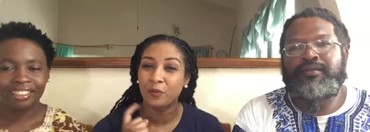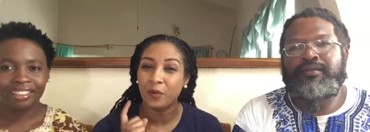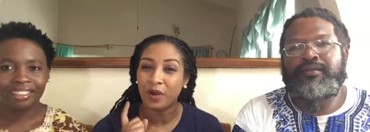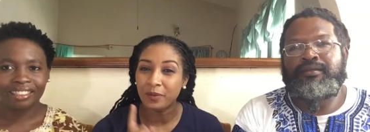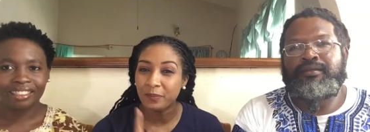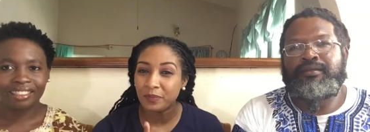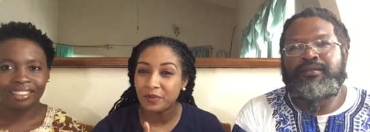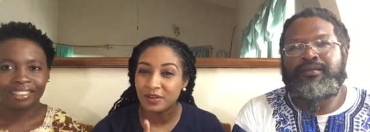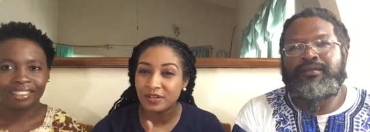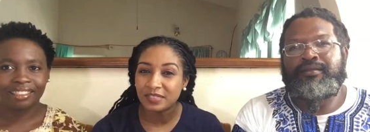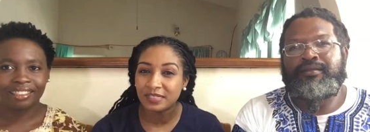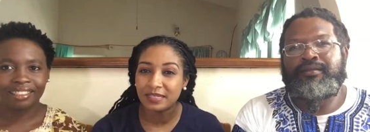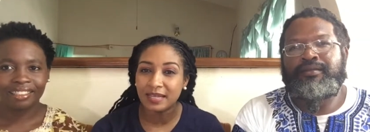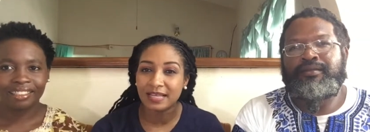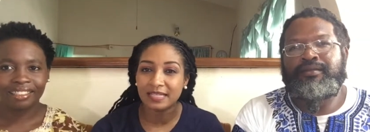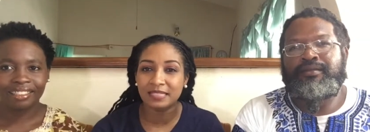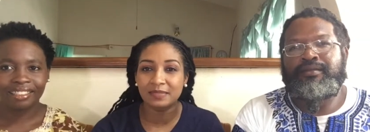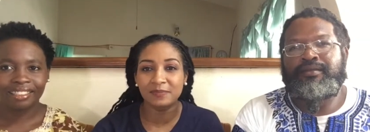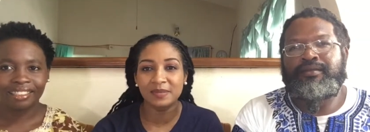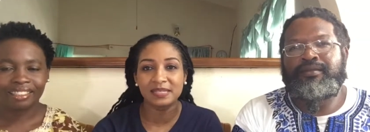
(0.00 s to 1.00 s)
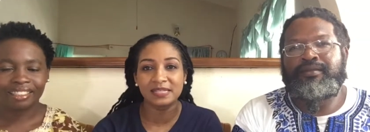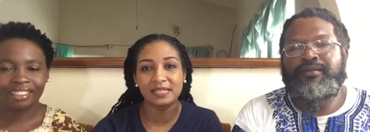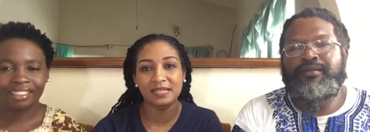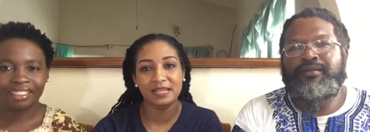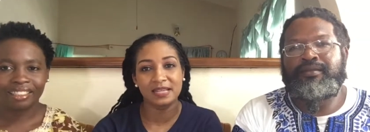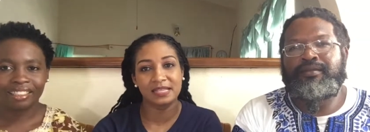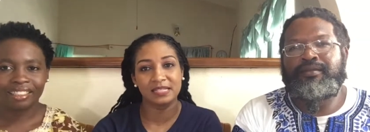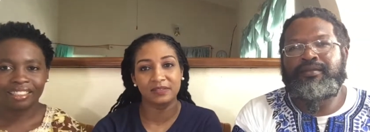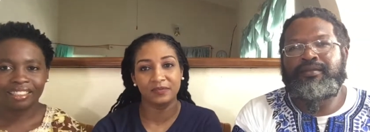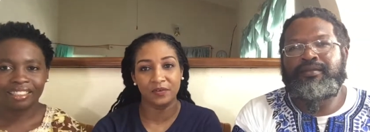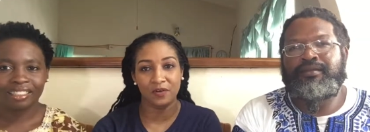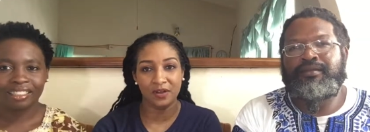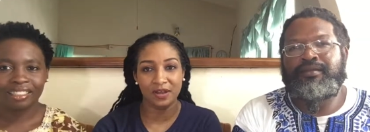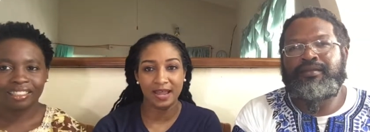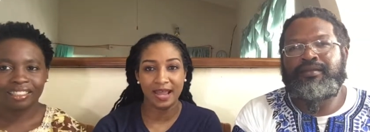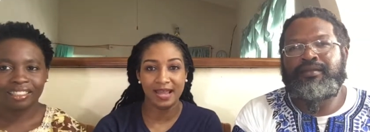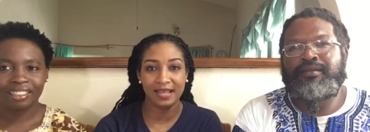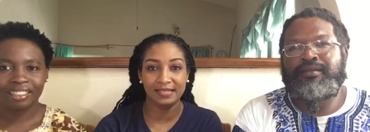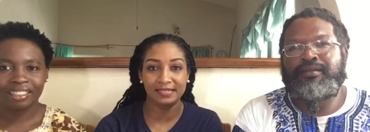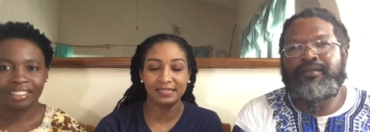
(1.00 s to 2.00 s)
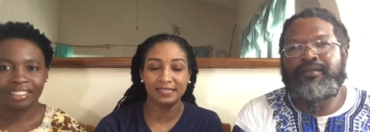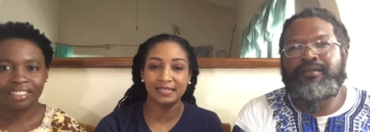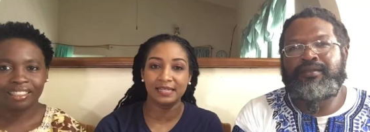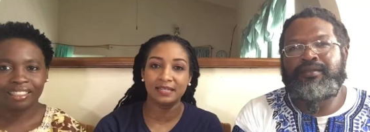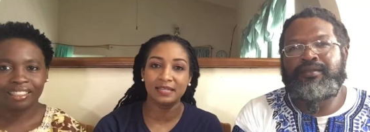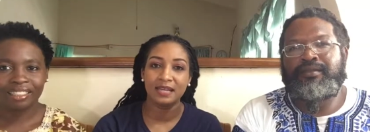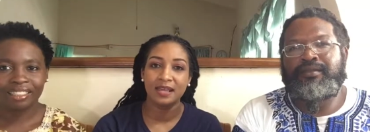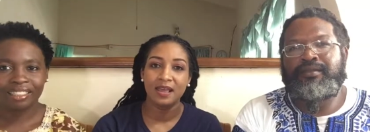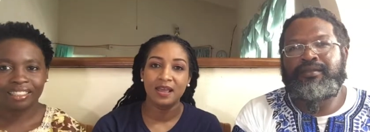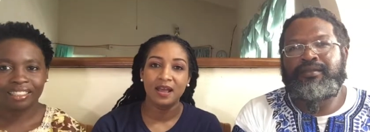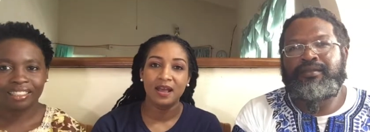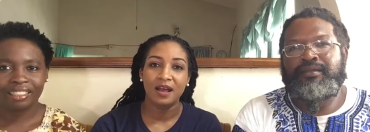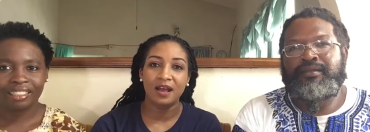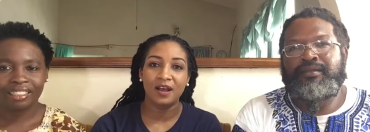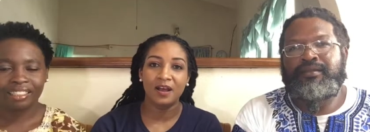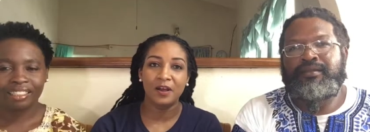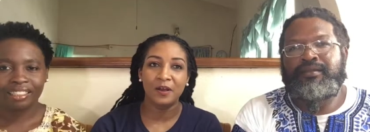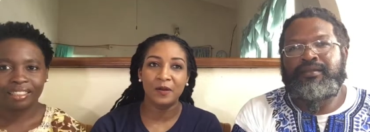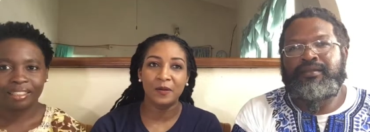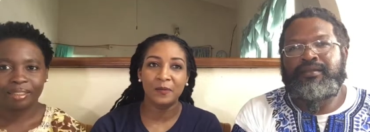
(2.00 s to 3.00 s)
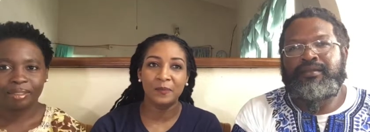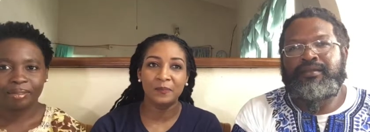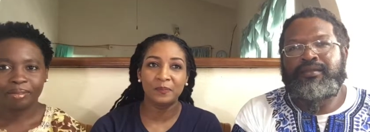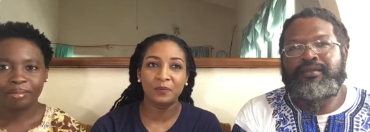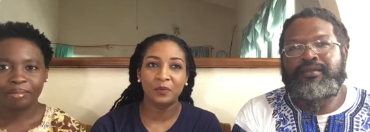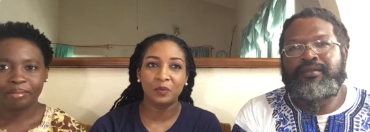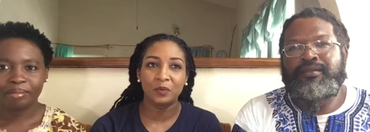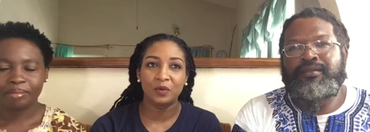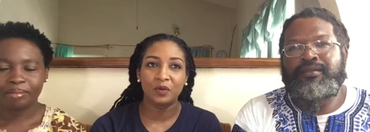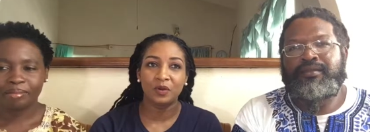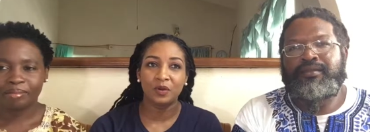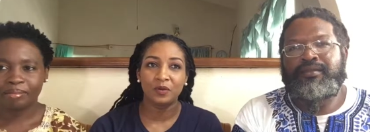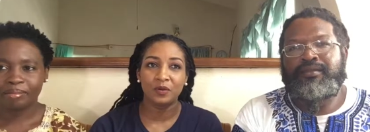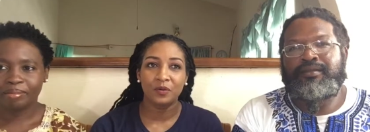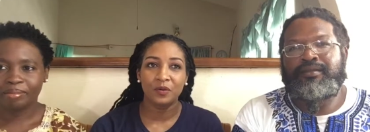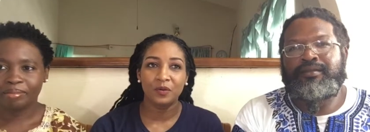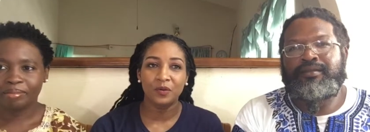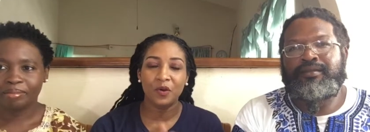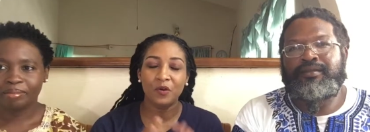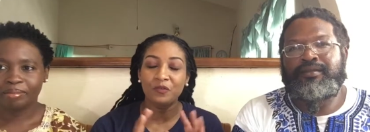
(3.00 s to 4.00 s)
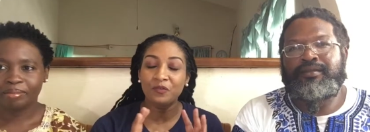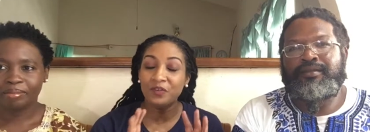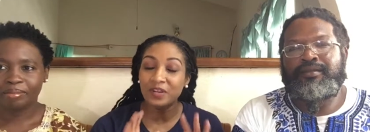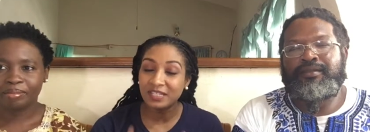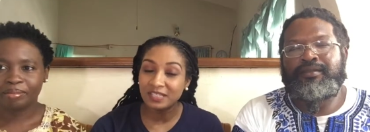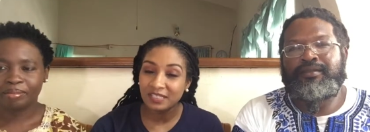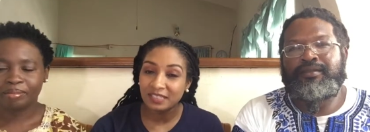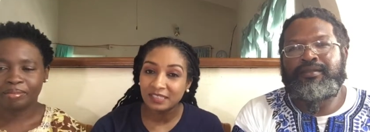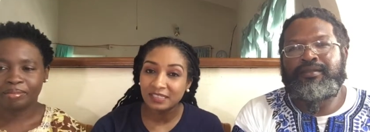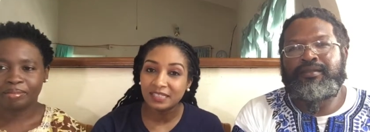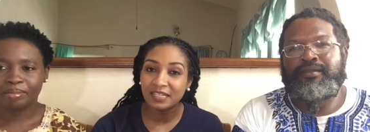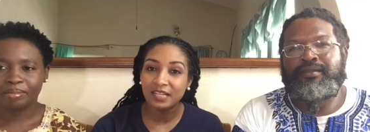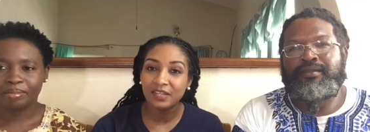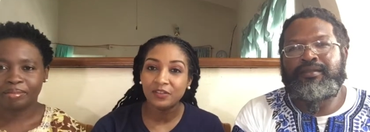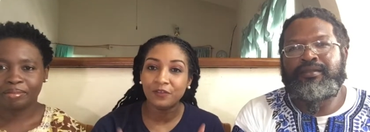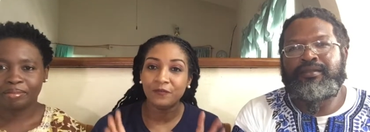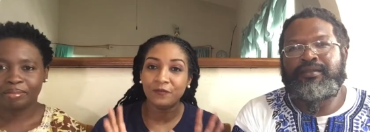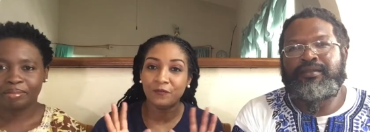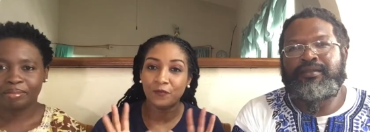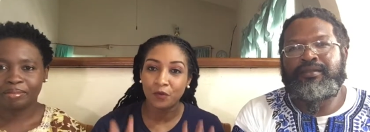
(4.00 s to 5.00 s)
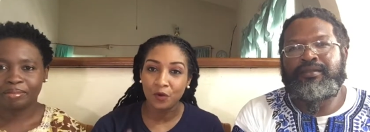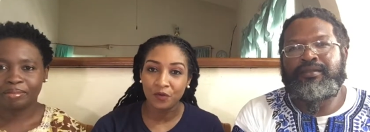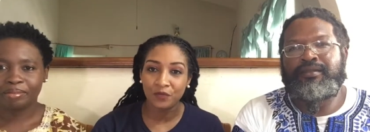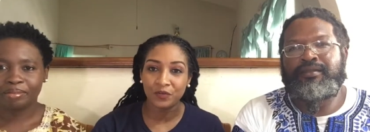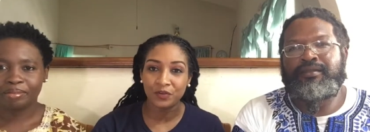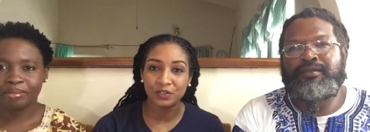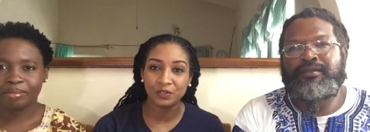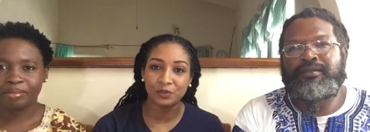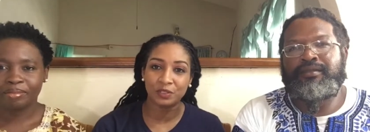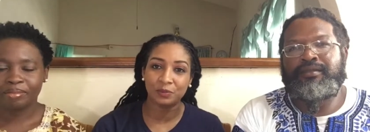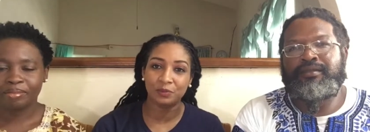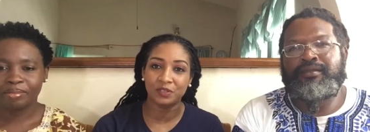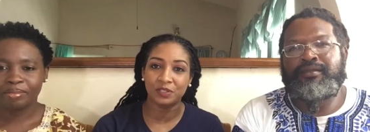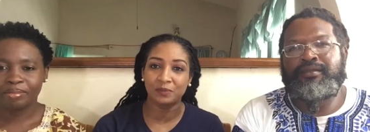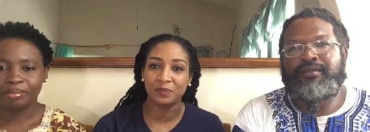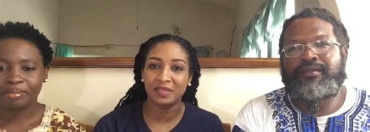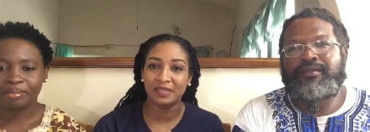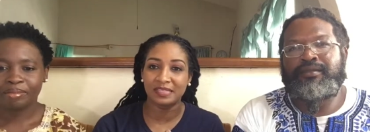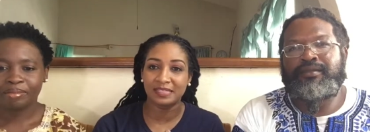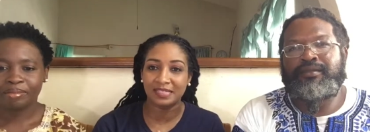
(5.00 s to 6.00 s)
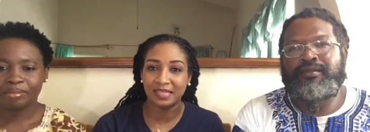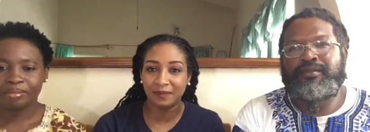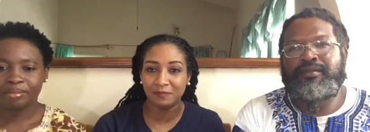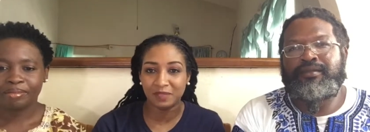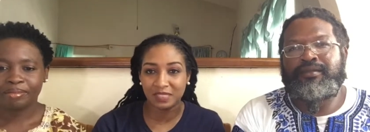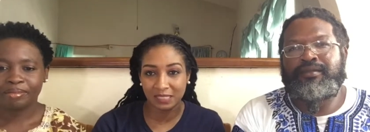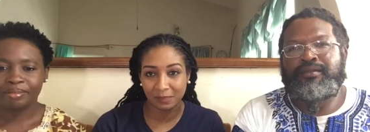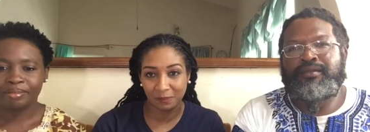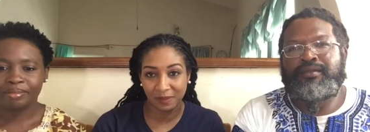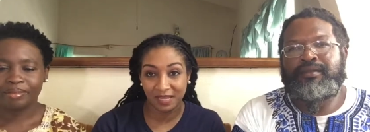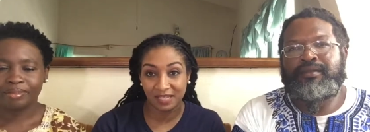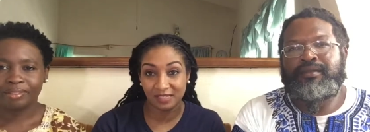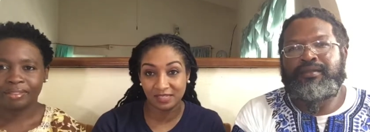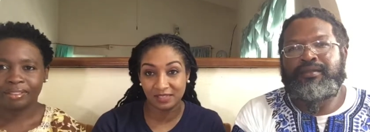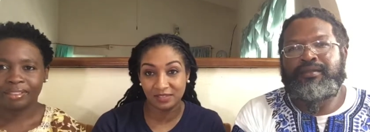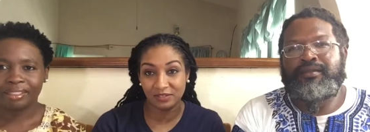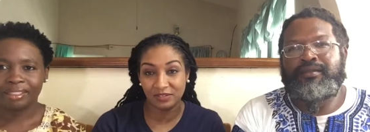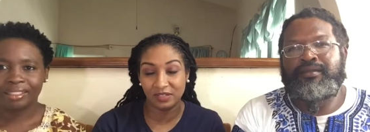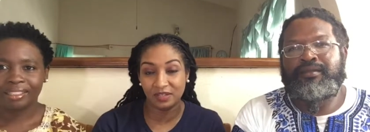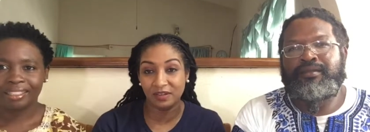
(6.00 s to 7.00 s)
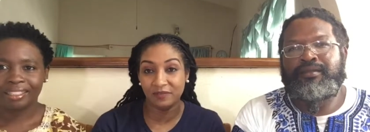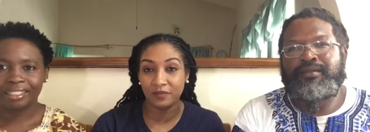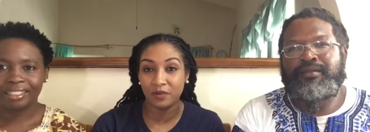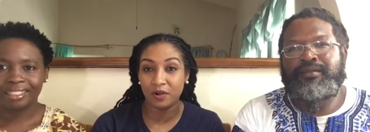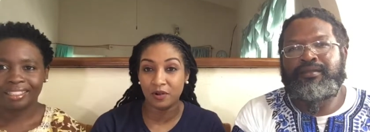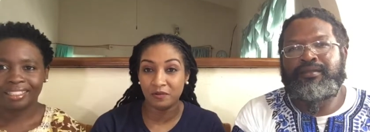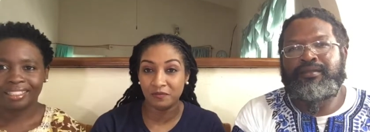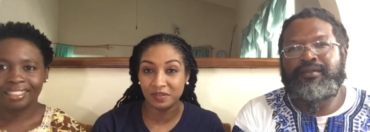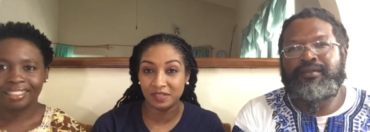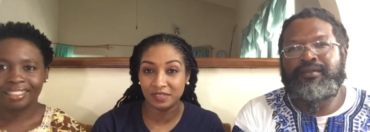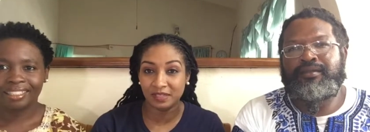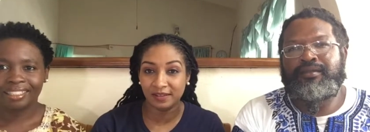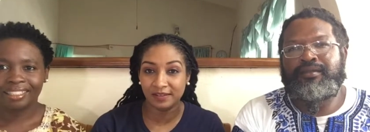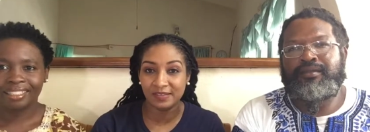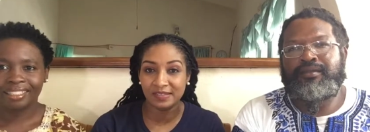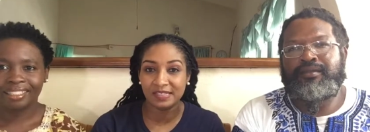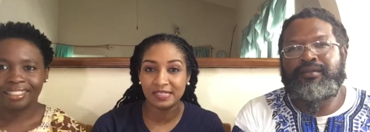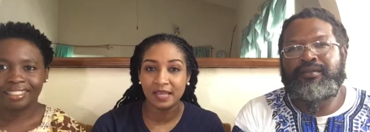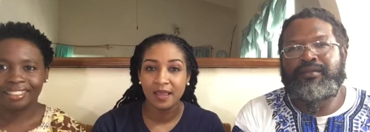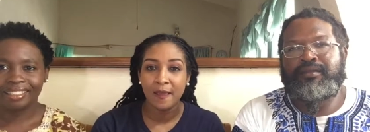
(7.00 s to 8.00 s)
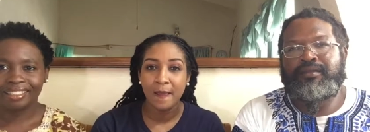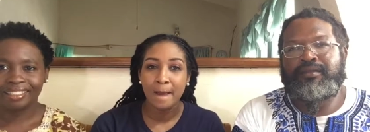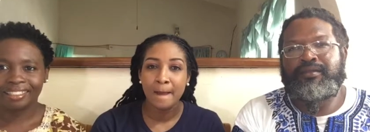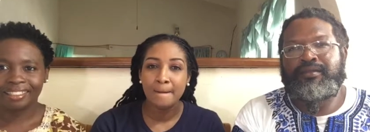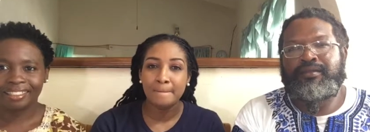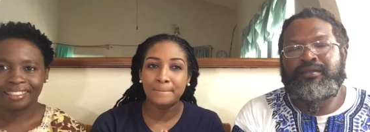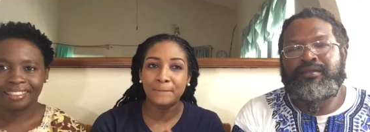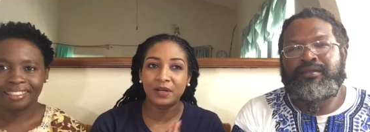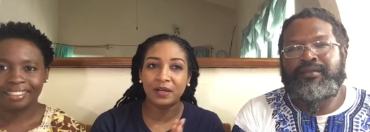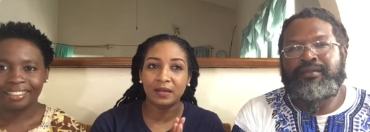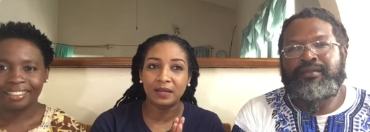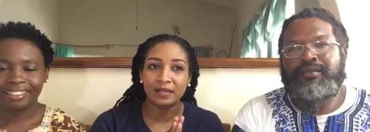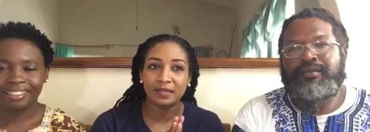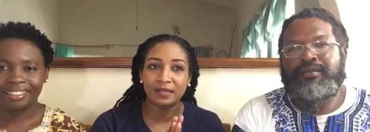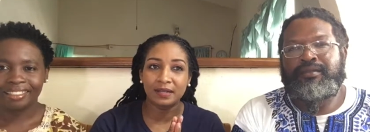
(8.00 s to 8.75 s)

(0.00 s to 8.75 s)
Speaker 1: one person that's missing is Vaughn Anslin. Um, originally the four of us were supposed to be in the same space to deliver our results but